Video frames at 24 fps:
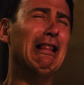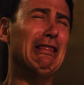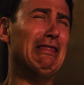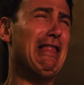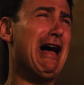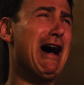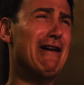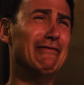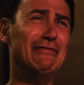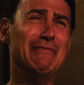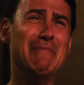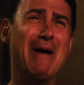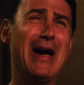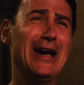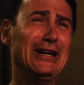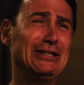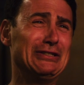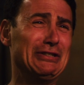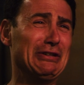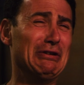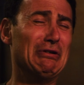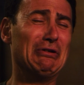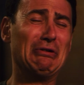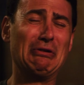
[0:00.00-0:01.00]
love
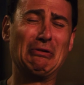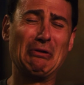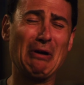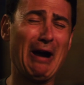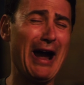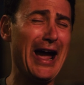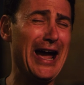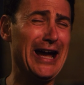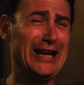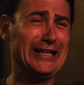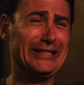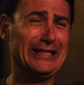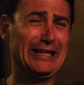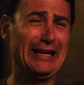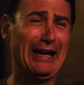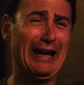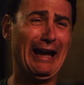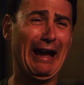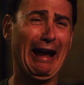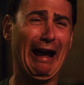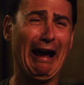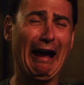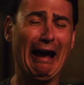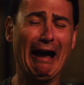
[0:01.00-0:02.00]
makes you
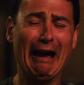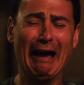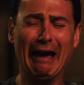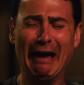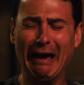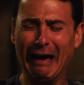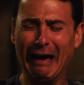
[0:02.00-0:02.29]
crazy.